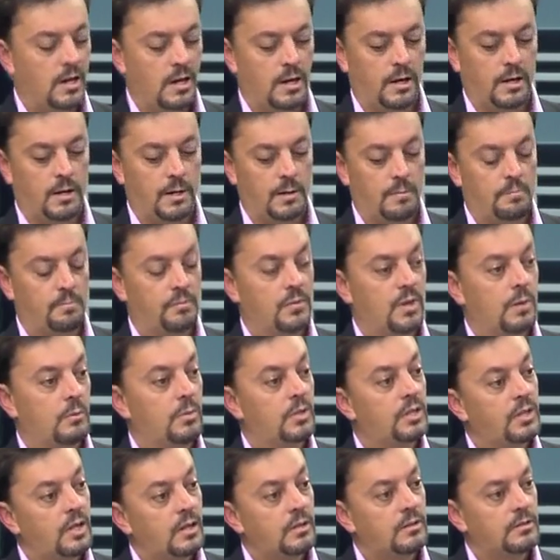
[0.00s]

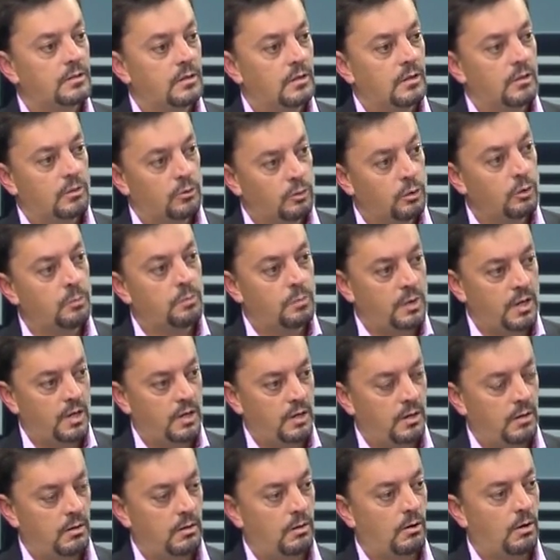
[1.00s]
But that could
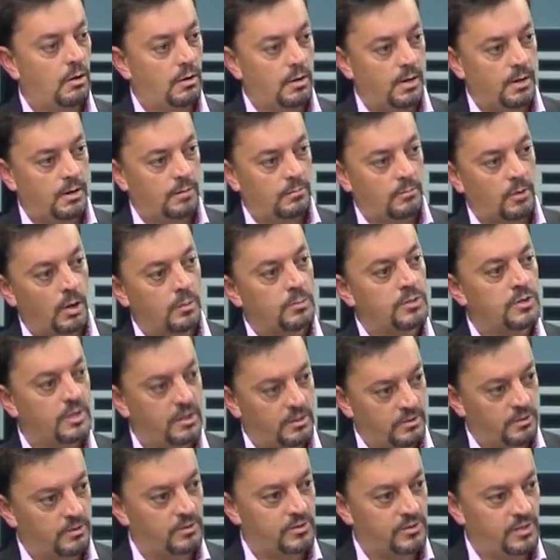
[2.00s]
be
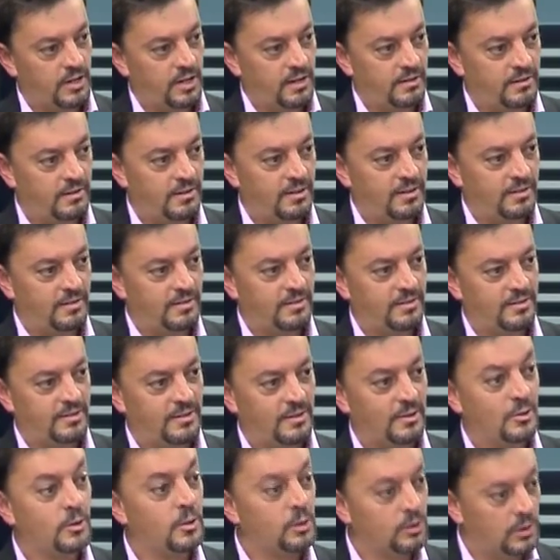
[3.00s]
obstacles and
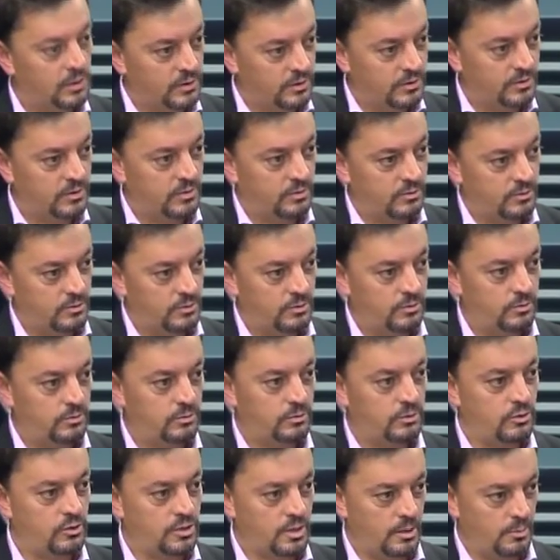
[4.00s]
hurdles to
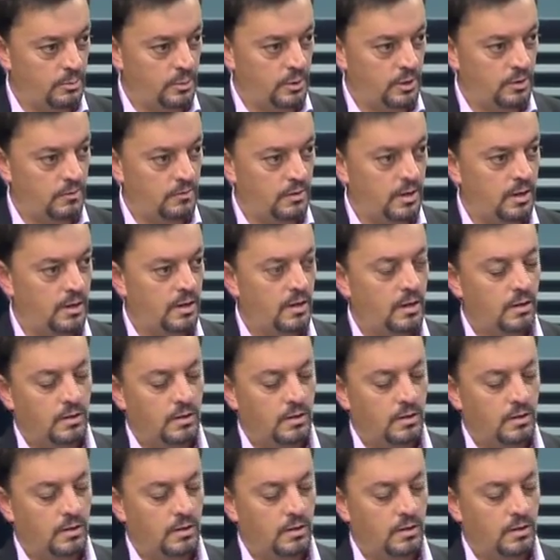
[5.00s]
jump over.